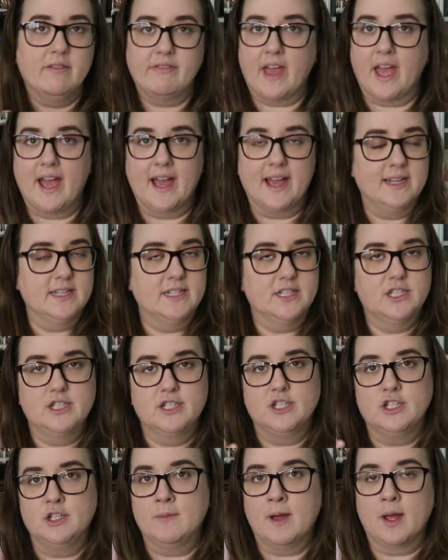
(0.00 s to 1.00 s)
that
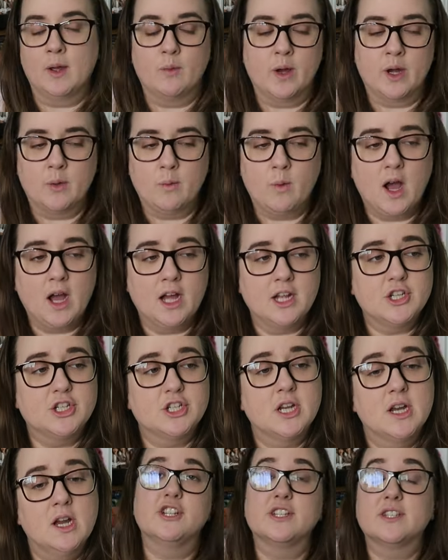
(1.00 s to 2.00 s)
you might want to
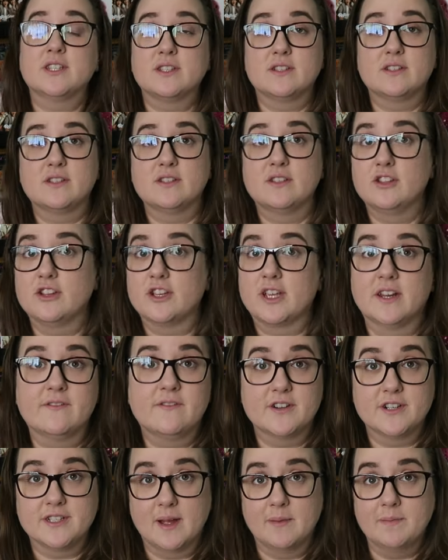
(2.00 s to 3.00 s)
watch, you're just
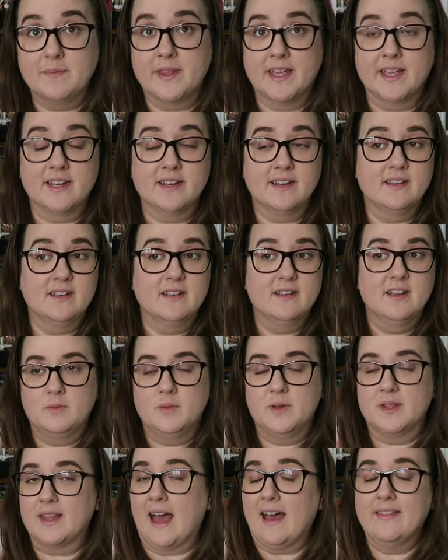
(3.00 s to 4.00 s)
looking for something
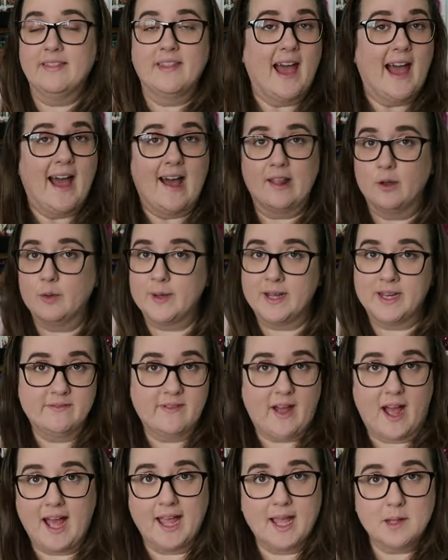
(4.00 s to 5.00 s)
with the
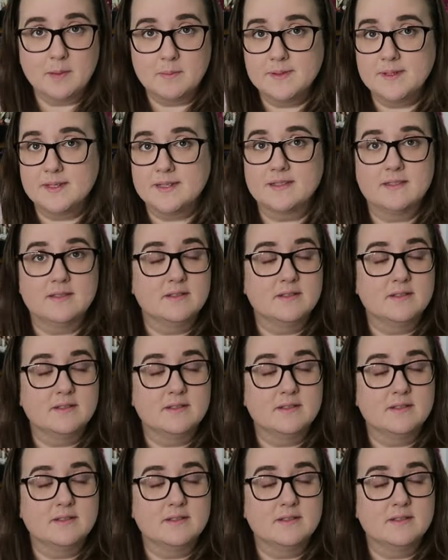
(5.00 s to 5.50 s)
Halloween vibes